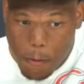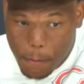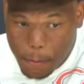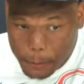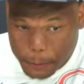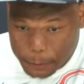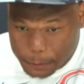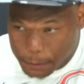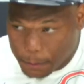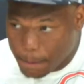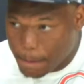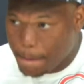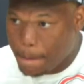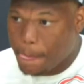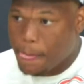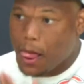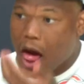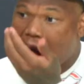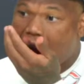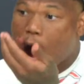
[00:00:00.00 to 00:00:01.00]
Do
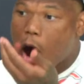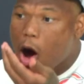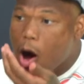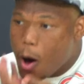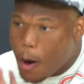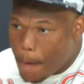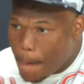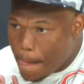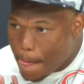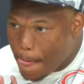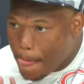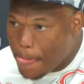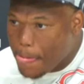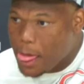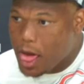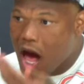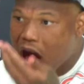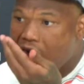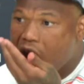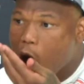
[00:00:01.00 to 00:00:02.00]
you need to play in a regular
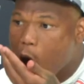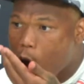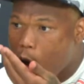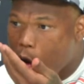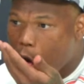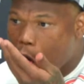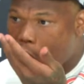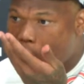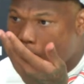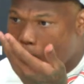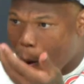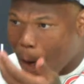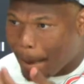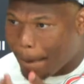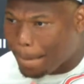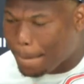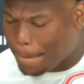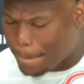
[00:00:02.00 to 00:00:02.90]
or in a preseason game?